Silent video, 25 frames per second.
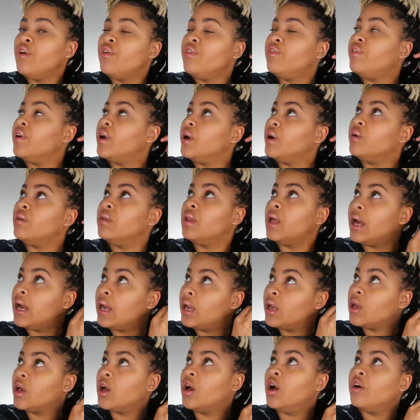felt
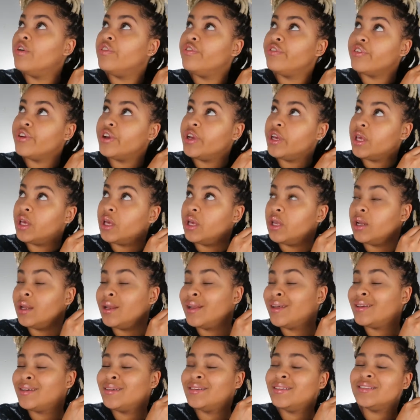like a
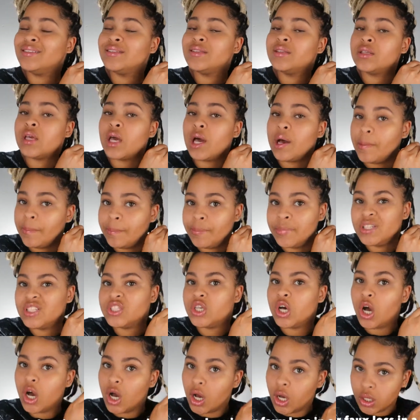freaking scalp
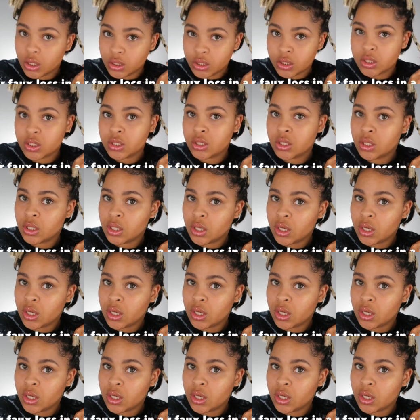massage.